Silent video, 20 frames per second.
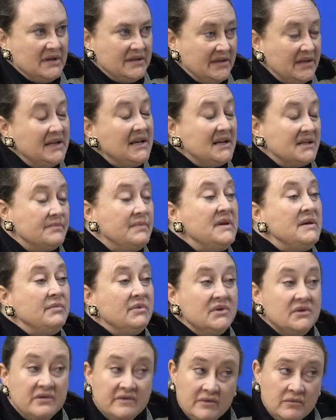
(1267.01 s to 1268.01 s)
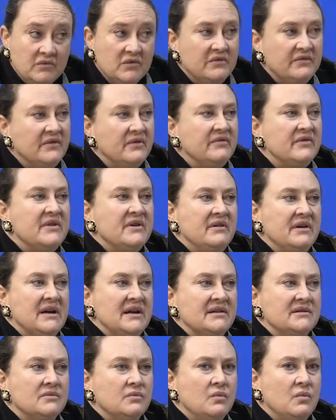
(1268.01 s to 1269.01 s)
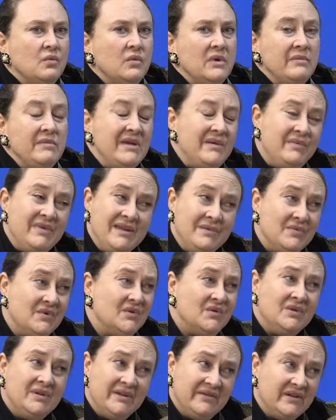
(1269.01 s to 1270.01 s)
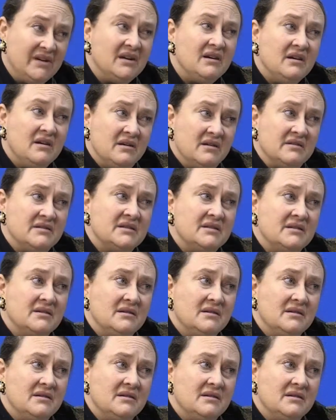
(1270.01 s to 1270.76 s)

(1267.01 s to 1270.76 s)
And yes, people do have a roof over their heads. We meet people who live in cars.